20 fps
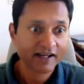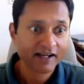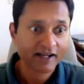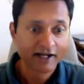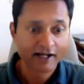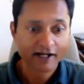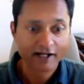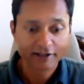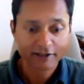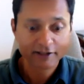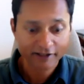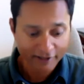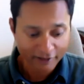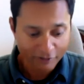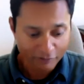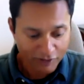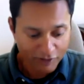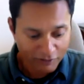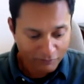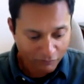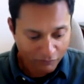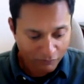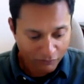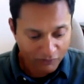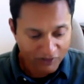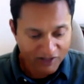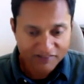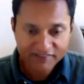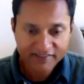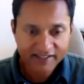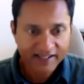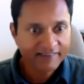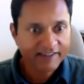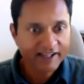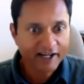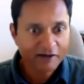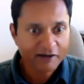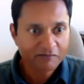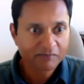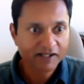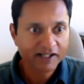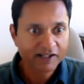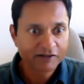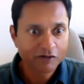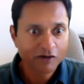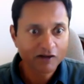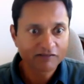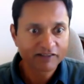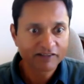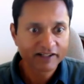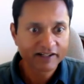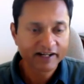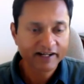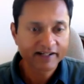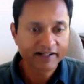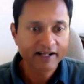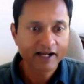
Uh, the, one of the coolest things that I'm involved in right